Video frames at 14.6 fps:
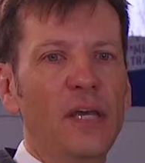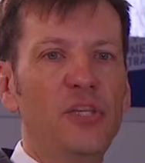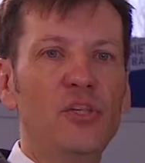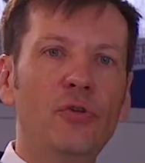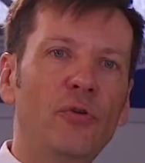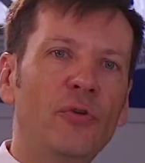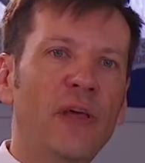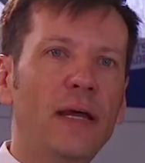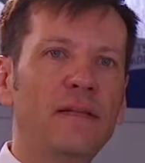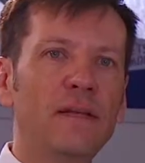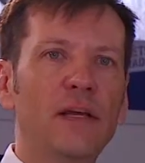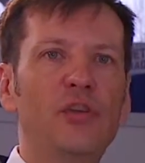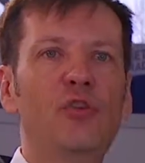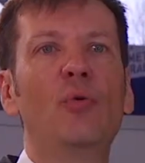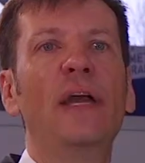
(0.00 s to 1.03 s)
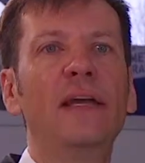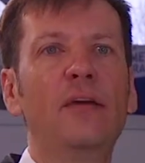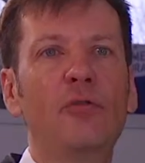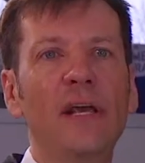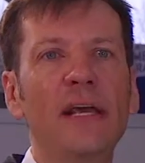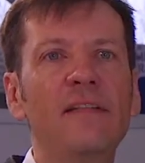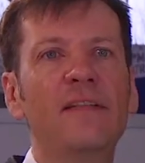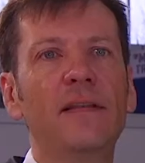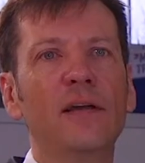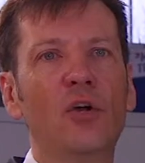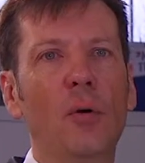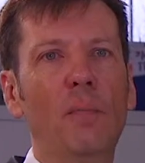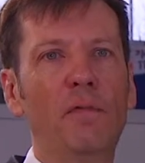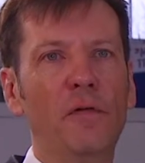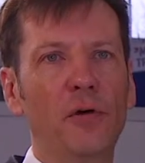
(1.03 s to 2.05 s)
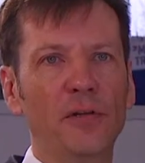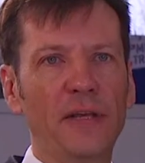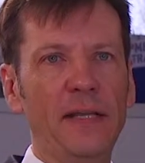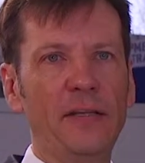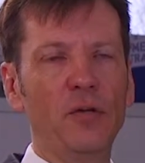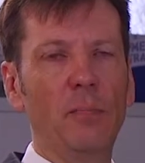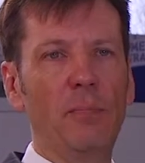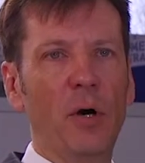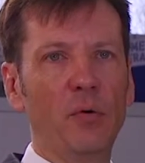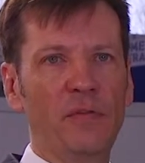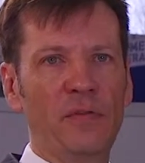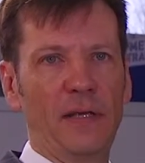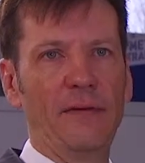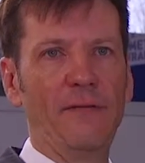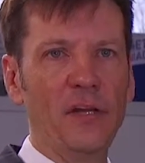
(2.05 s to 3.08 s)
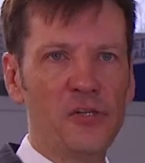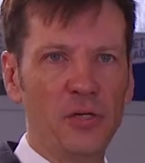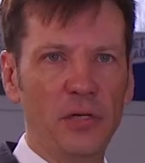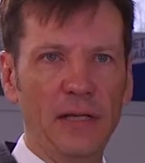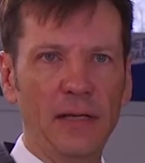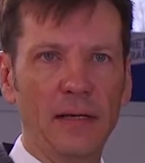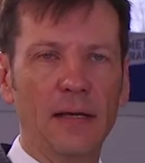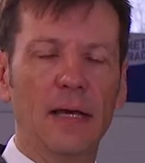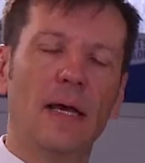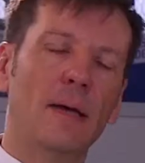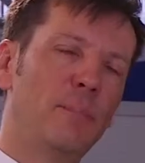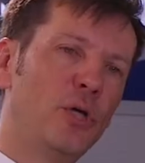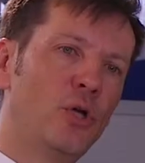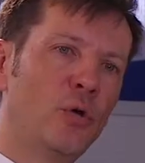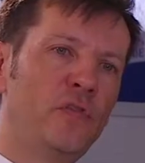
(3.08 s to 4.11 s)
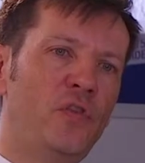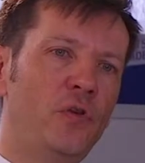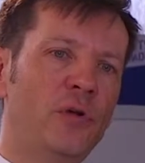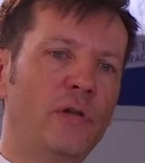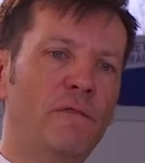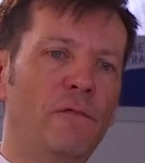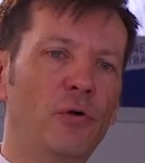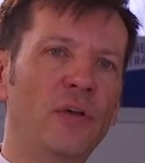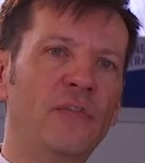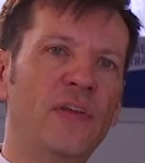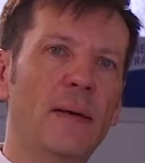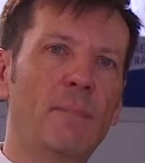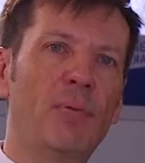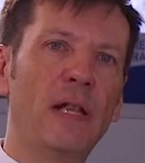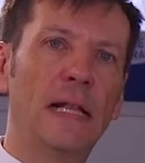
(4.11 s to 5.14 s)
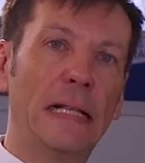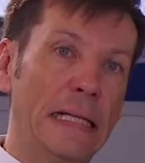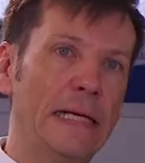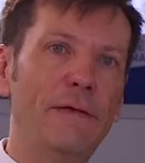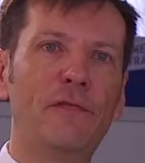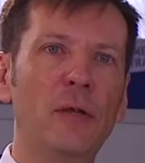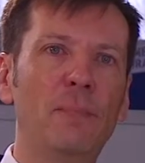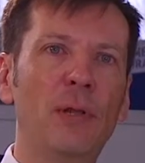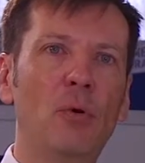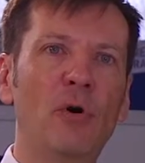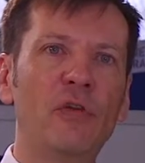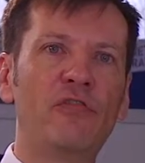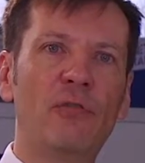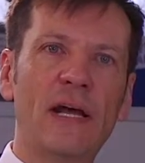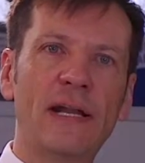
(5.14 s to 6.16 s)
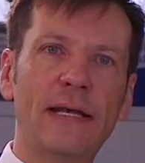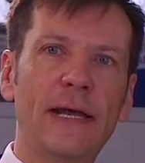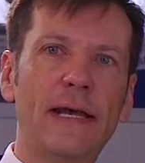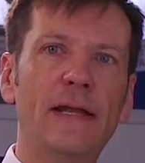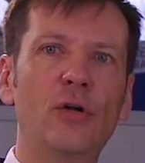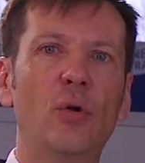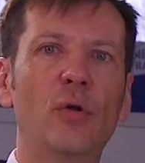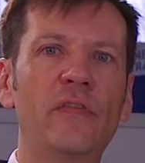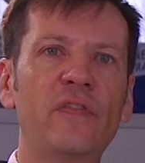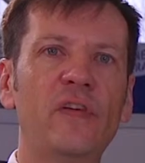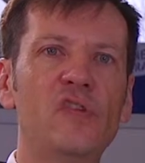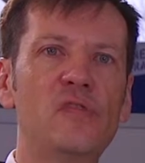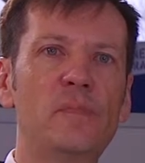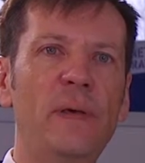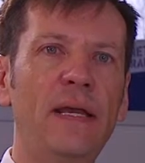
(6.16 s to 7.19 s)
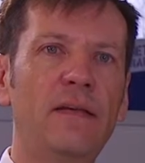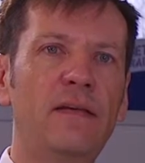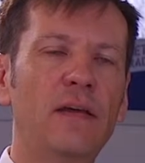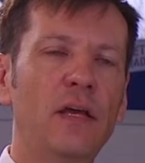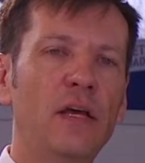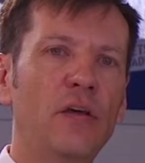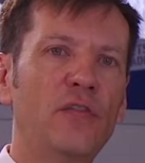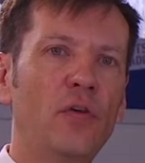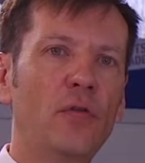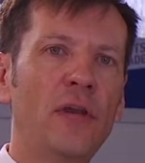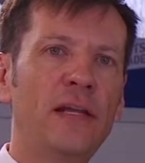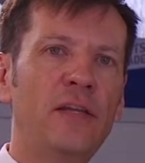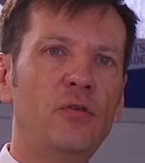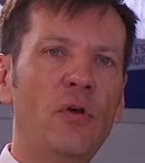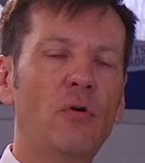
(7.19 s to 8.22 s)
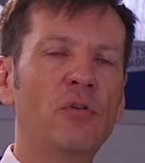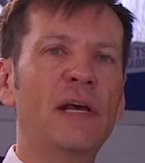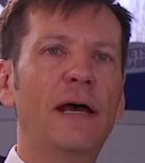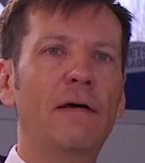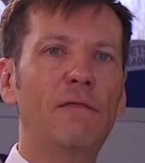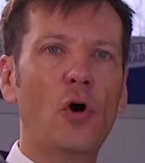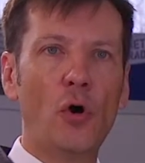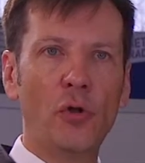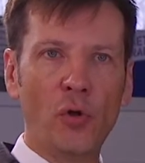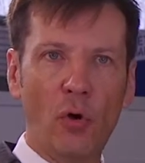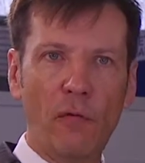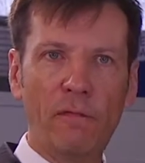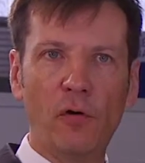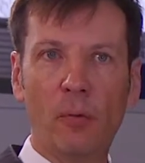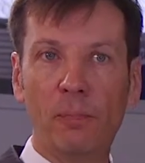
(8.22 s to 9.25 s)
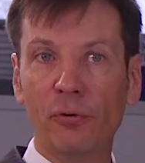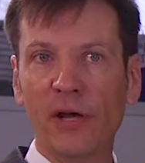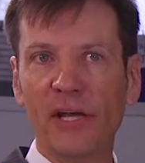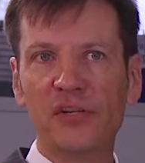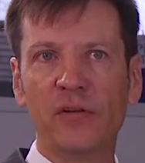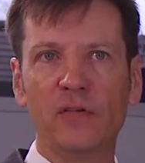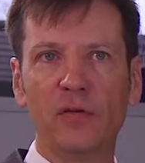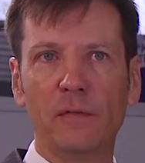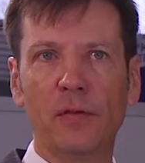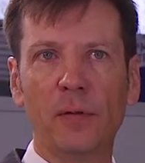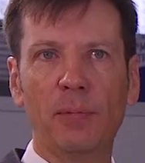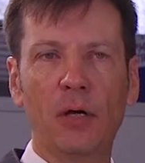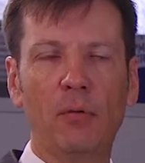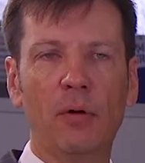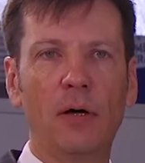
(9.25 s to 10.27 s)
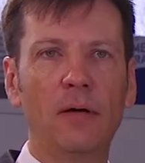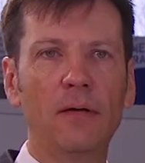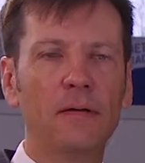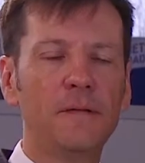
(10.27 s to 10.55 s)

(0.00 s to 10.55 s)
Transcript: You do that to increase the comfort in your boat eventually, because you could, for example, leave the blowers running in a constant speed so that you don't have on-off operations of the blower.